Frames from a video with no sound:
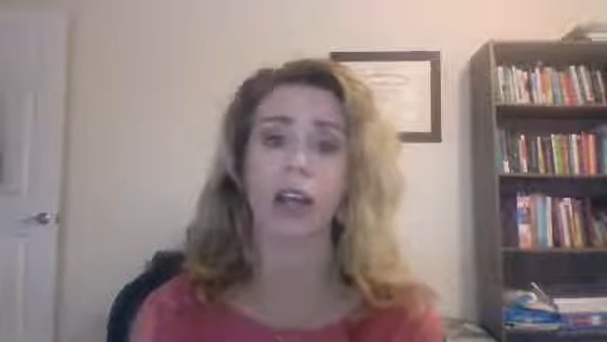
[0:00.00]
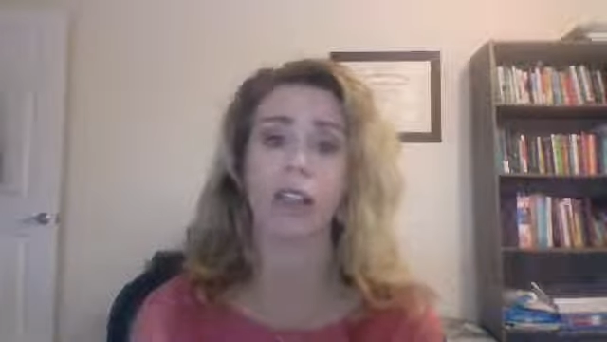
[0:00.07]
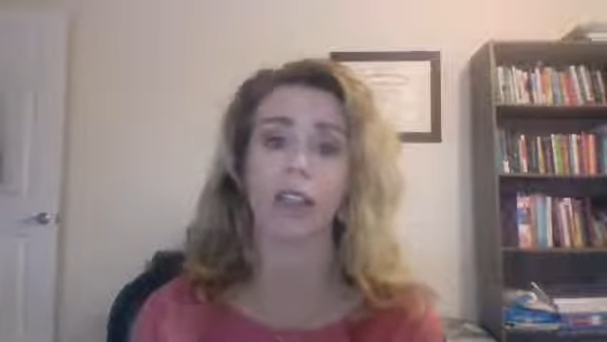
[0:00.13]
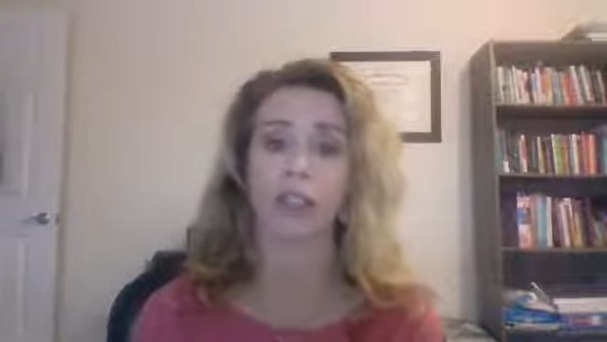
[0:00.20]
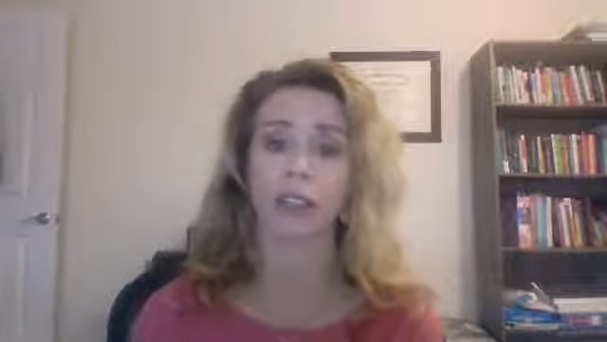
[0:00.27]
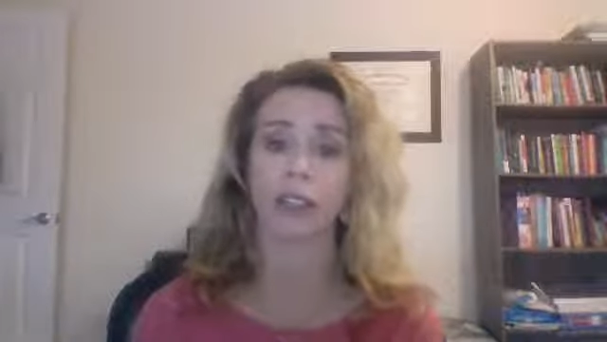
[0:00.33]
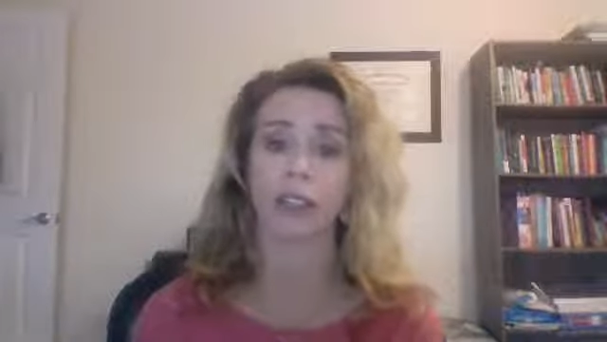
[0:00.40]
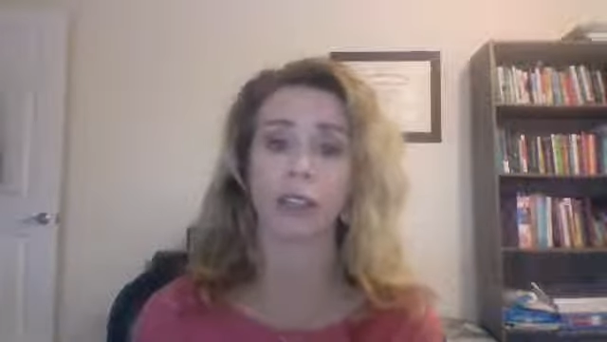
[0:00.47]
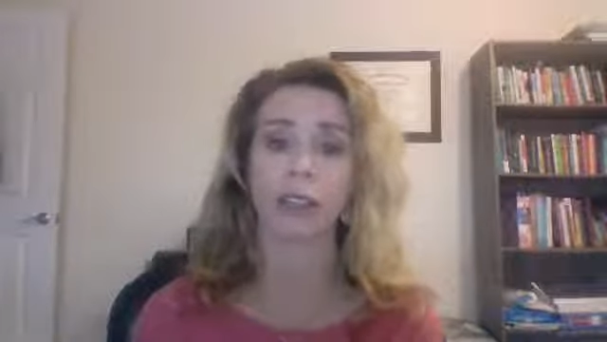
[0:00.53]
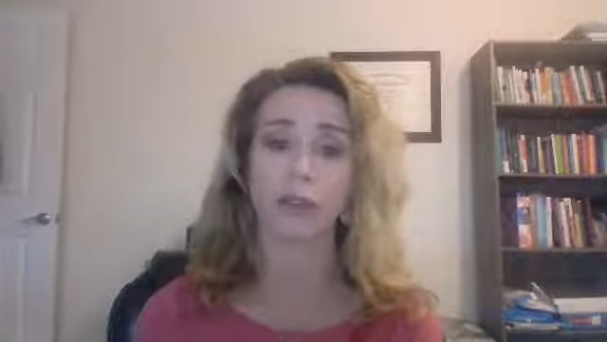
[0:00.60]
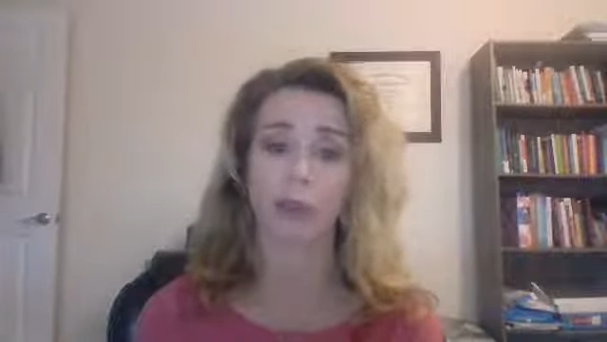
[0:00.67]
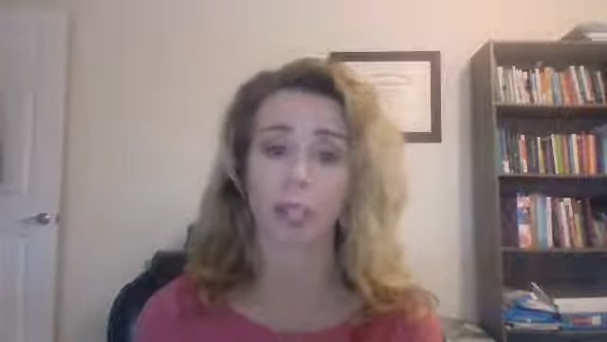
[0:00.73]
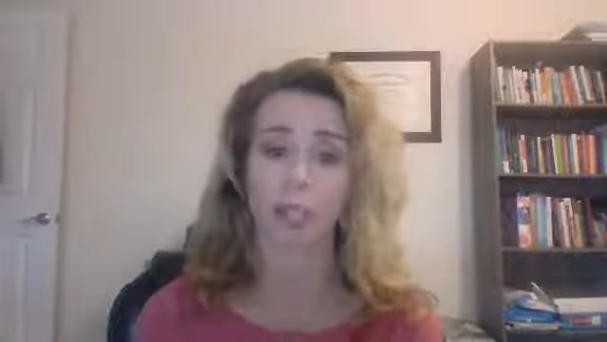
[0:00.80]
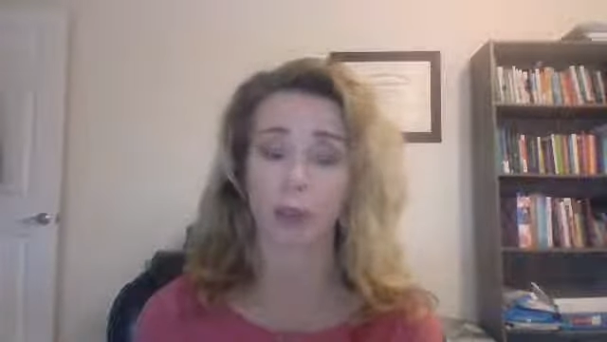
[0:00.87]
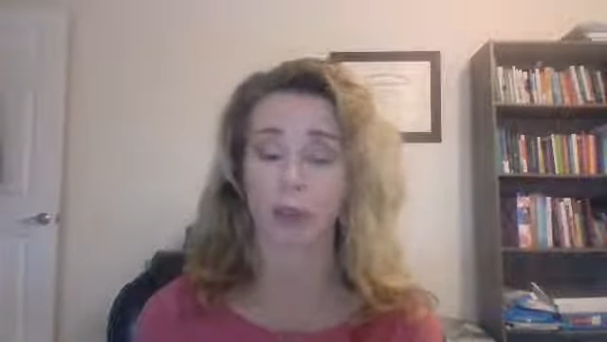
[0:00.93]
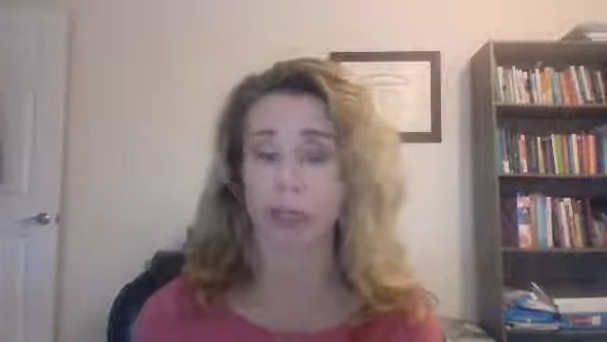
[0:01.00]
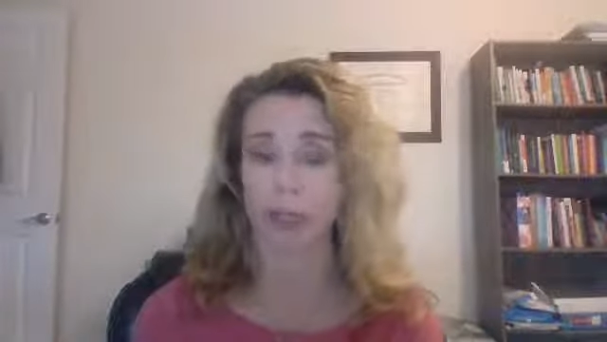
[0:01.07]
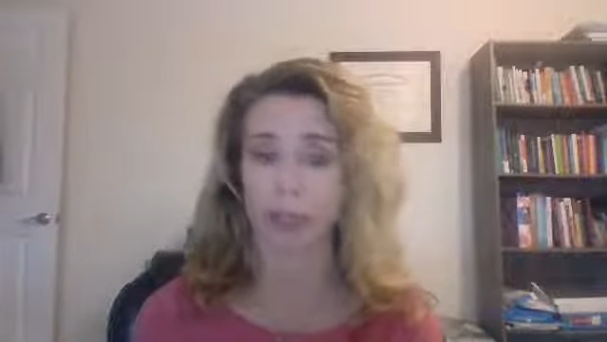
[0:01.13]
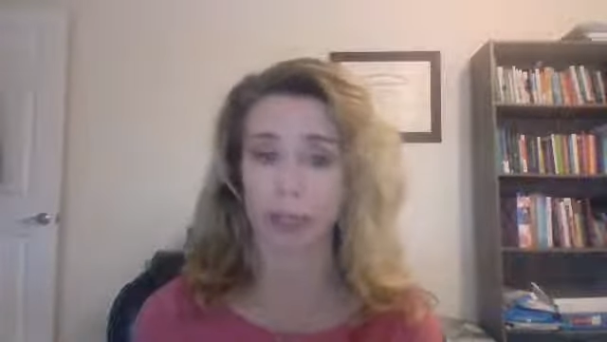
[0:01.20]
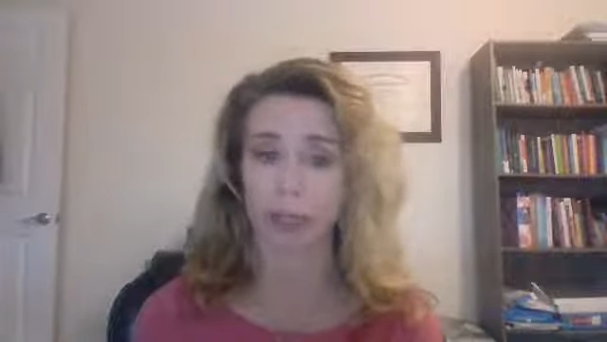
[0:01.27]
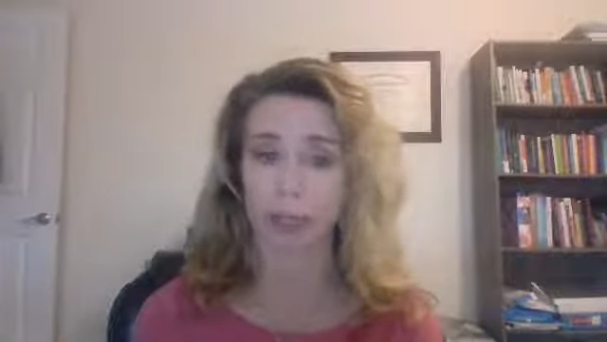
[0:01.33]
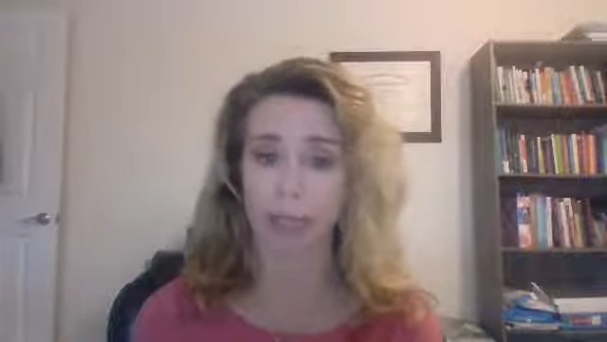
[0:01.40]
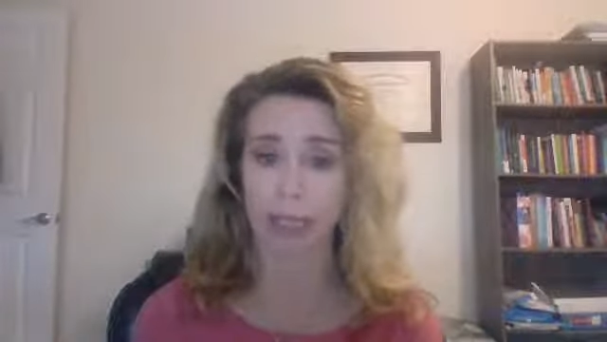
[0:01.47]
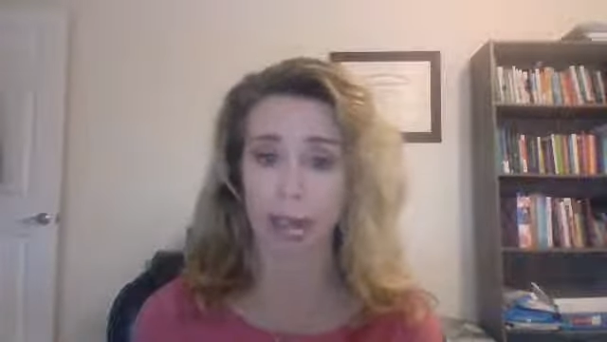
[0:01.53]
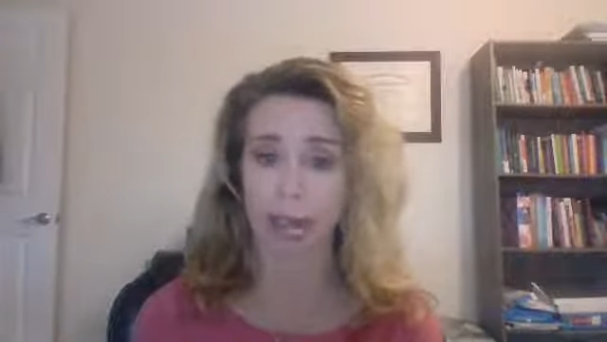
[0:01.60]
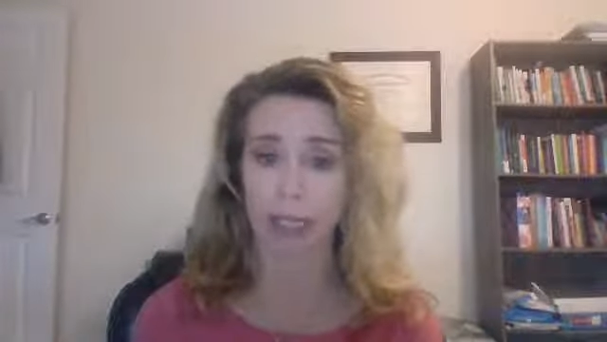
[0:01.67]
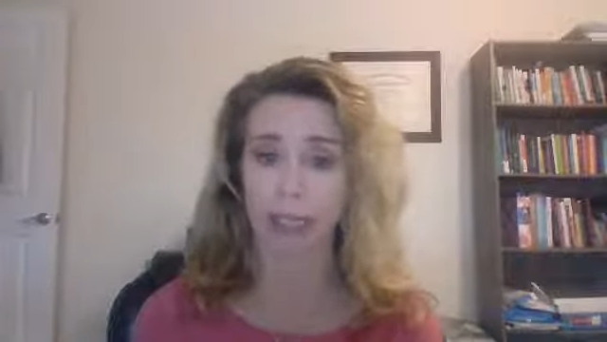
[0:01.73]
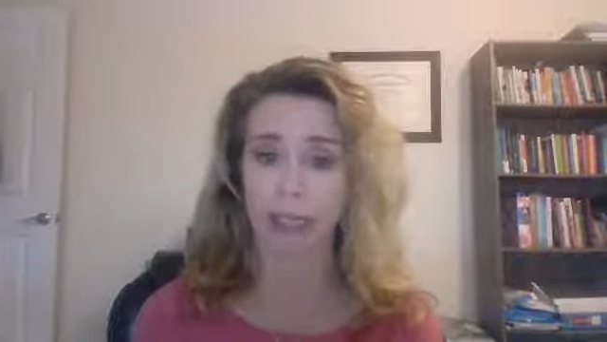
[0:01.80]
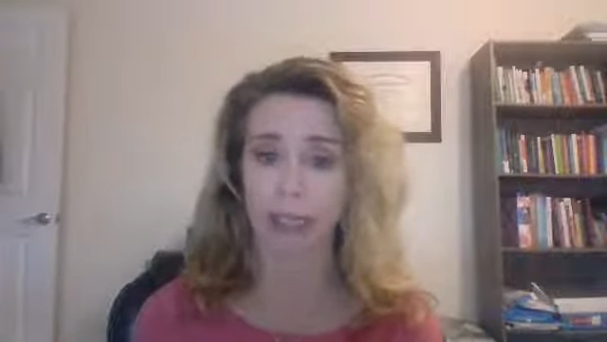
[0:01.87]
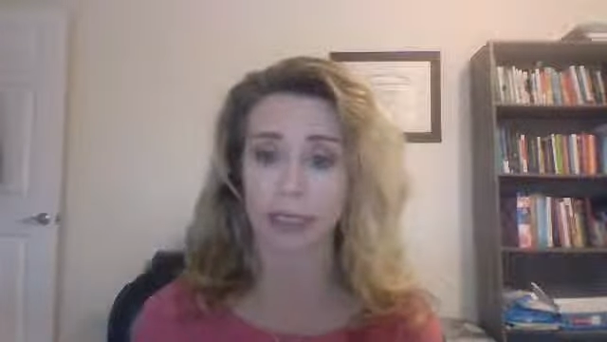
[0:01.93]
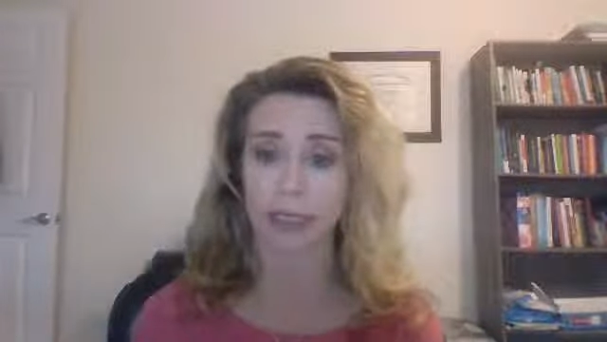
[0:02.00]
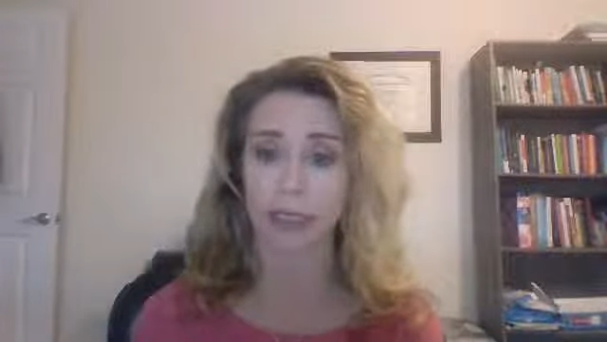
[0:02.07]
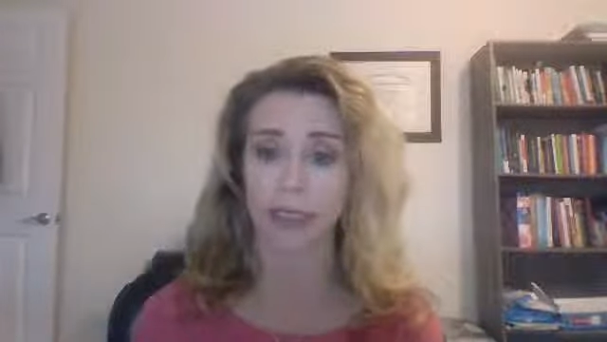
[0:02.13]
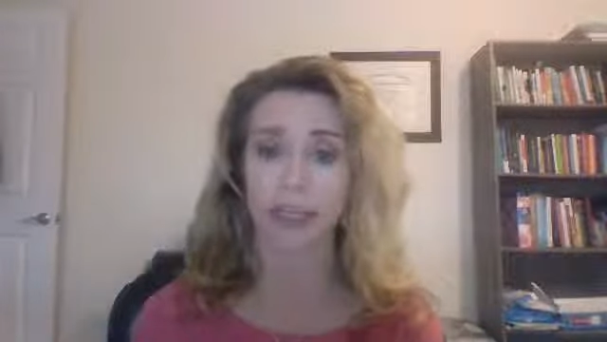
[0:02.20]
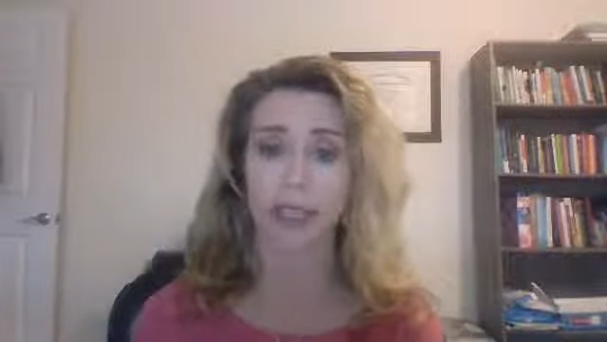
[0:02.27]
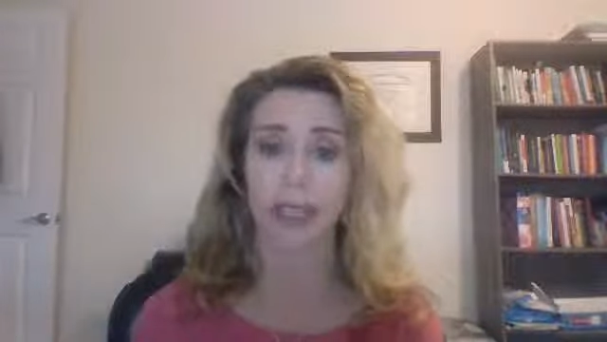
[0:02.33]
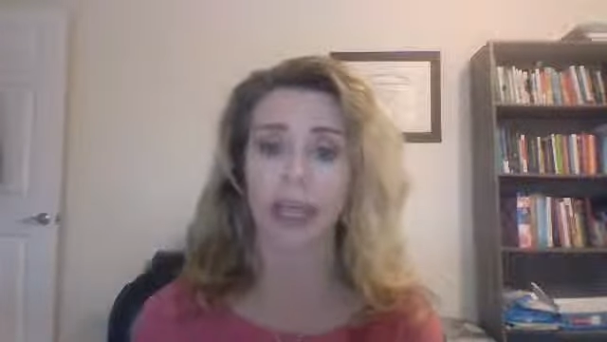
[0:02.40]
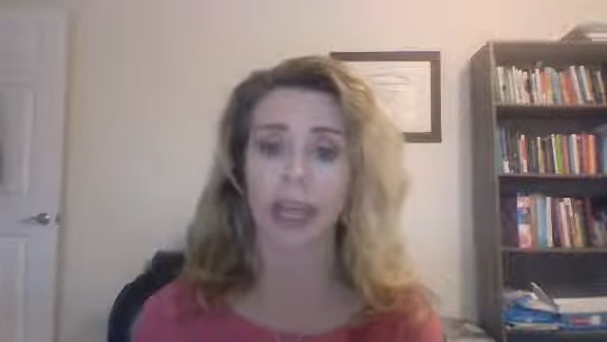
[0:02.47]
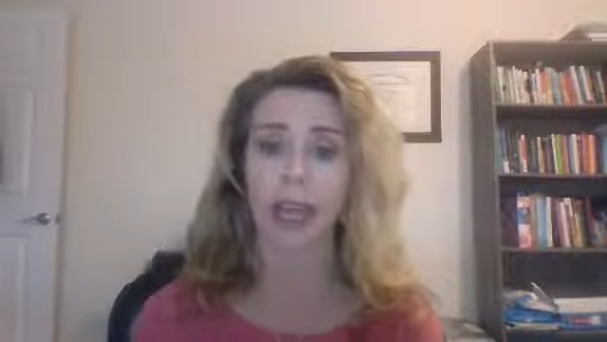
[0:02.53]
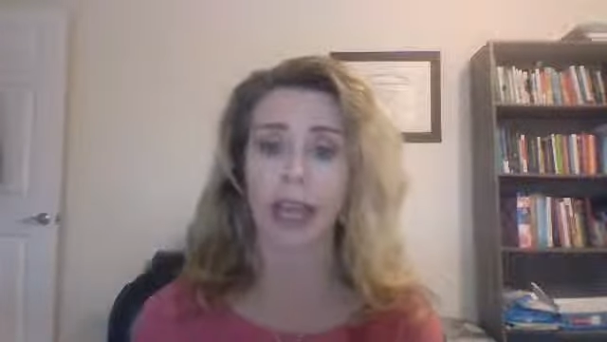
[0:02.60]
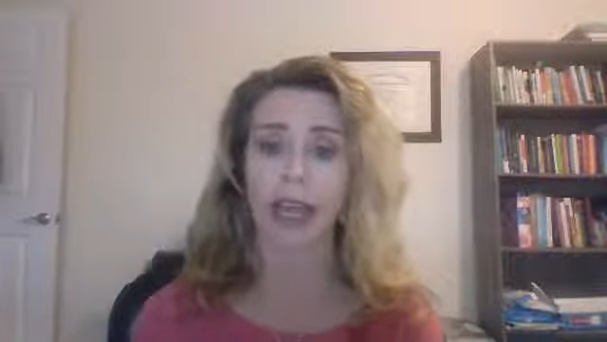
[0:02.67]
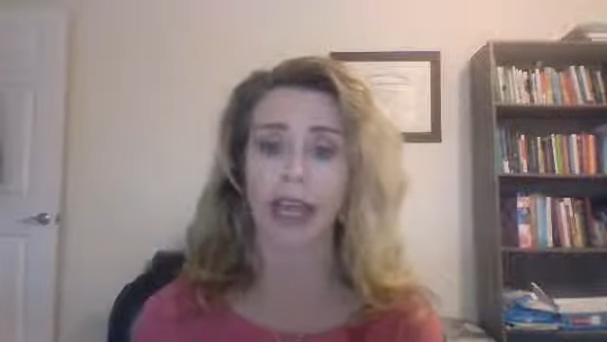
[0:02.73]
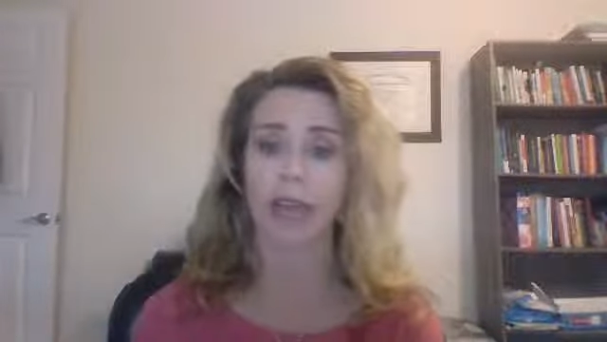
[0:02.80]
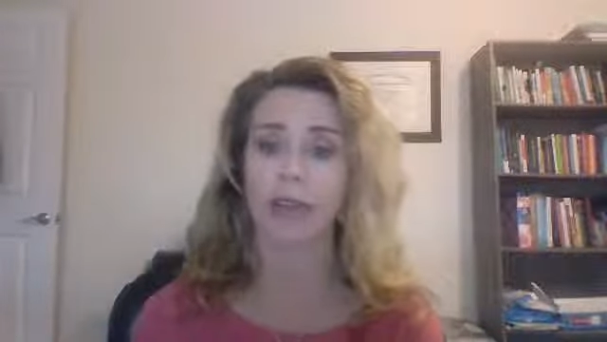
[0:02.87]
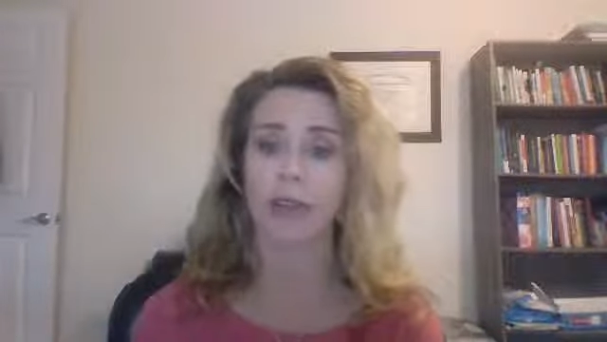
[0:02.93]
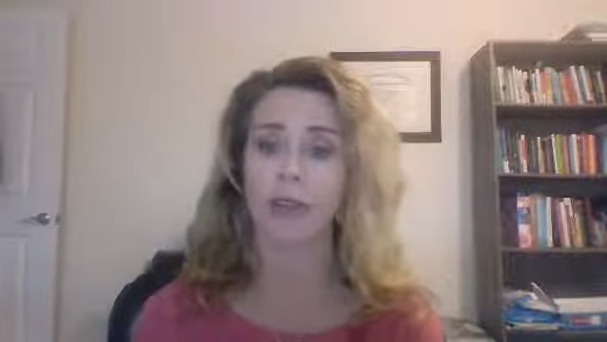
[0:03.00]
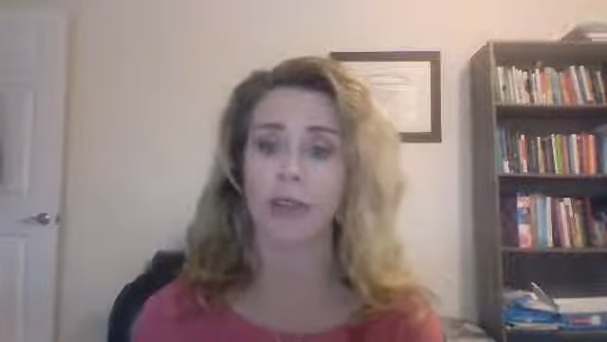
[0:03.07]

They're inefficient when it comes to taxes, and